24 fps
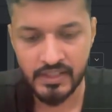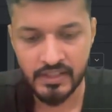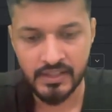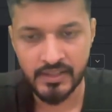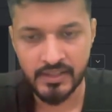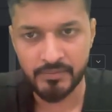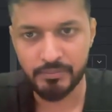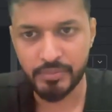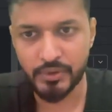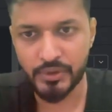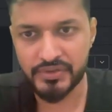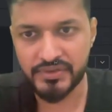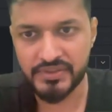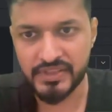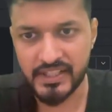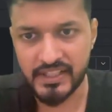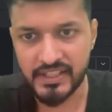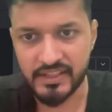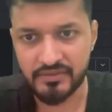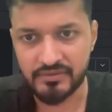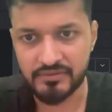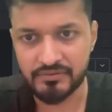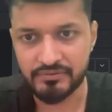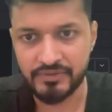Suppose
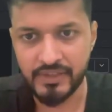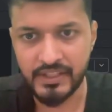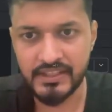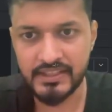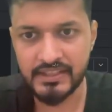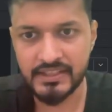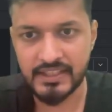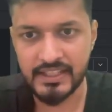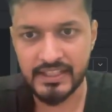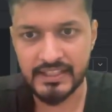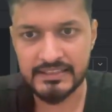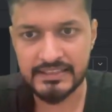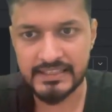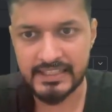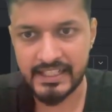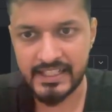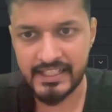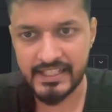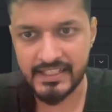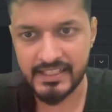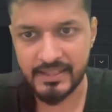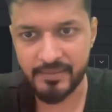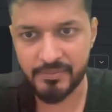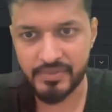that when a
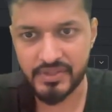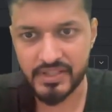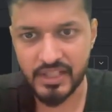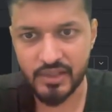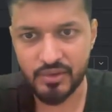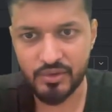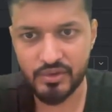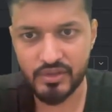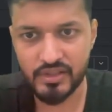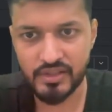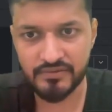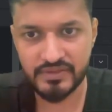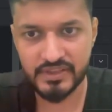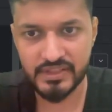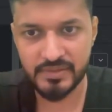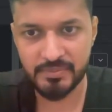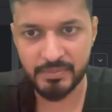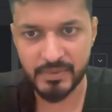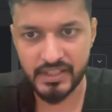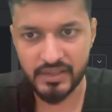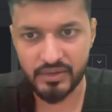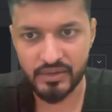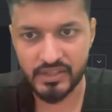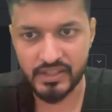thread comes out of this
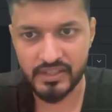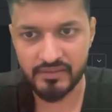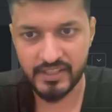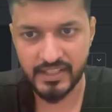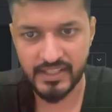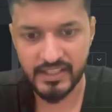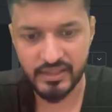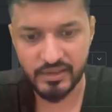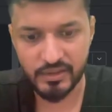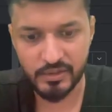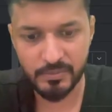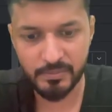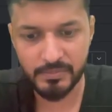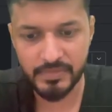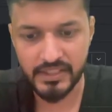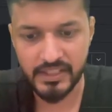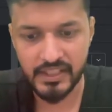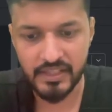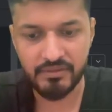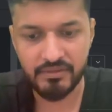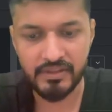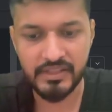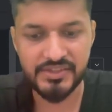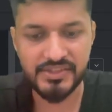particular while loop,
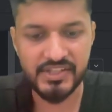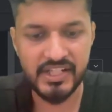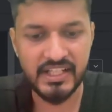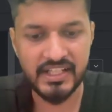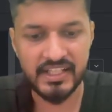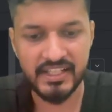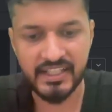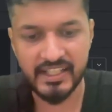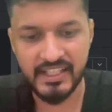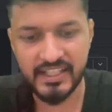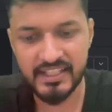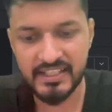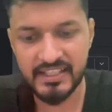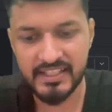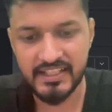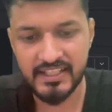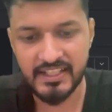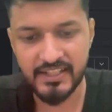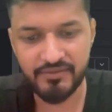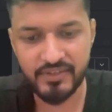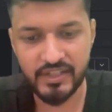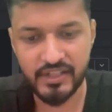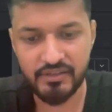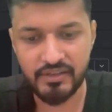it will check again
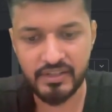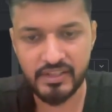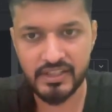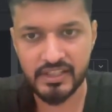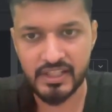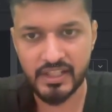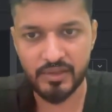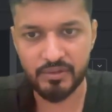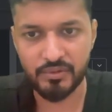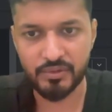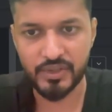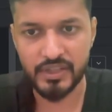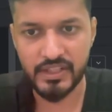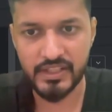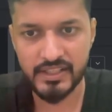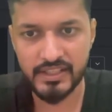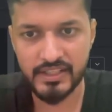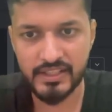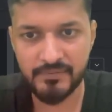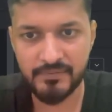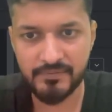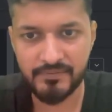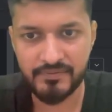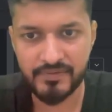if our
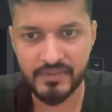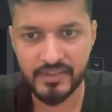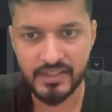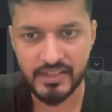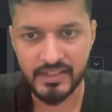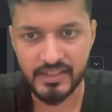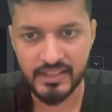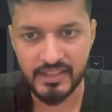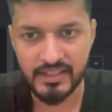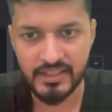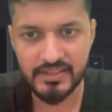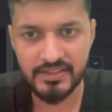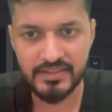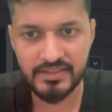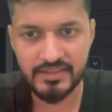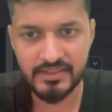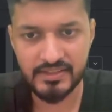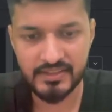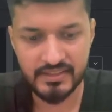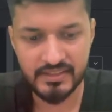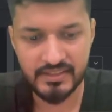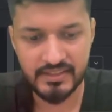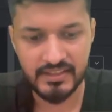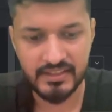counter
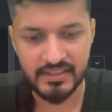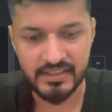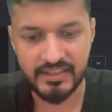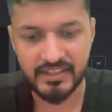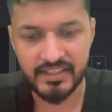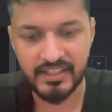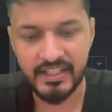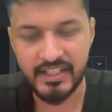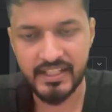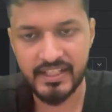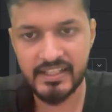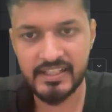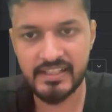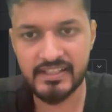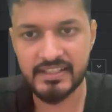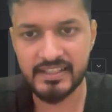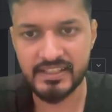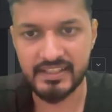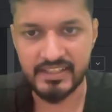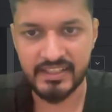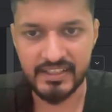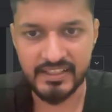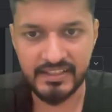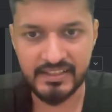is greater
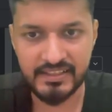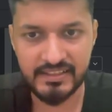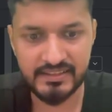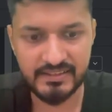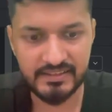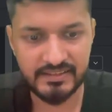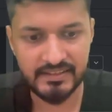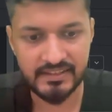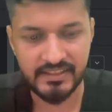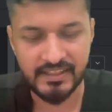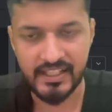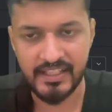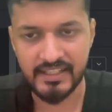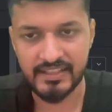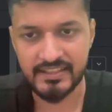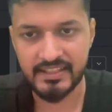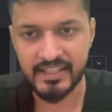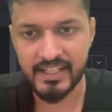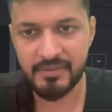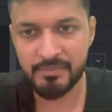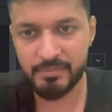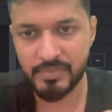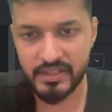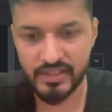than n. At
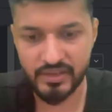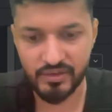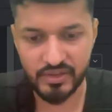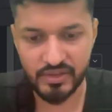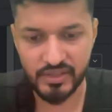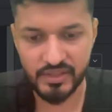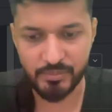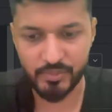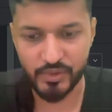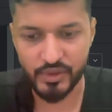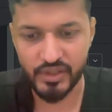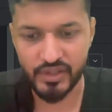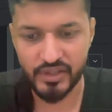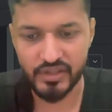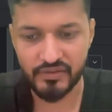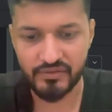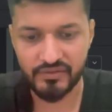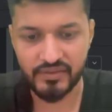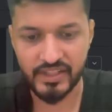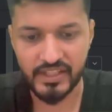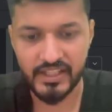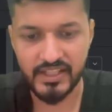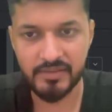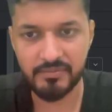that particular point
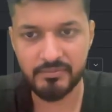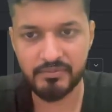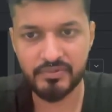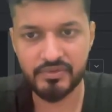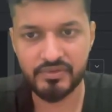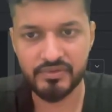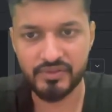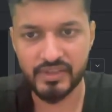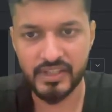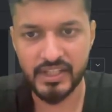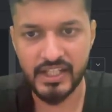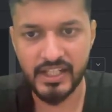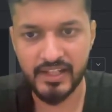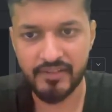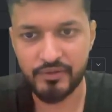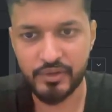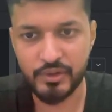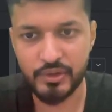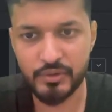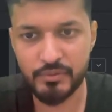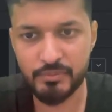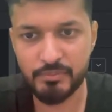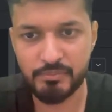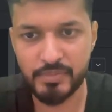of time, we
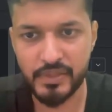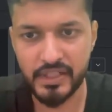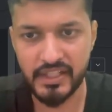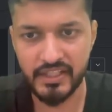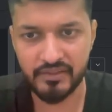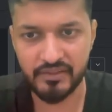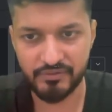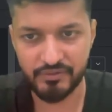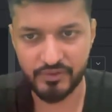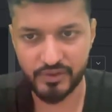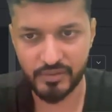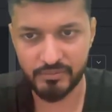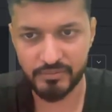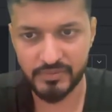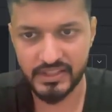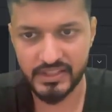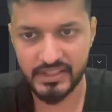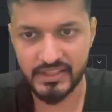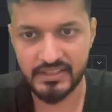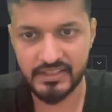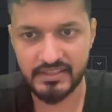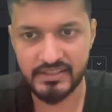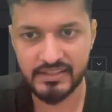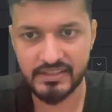have to break from
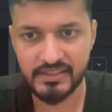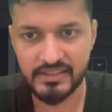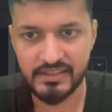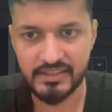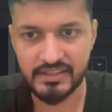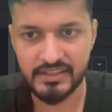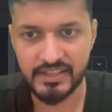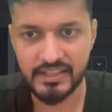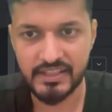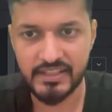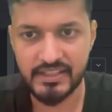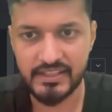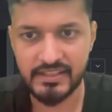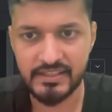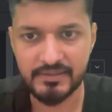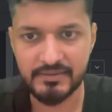there, right?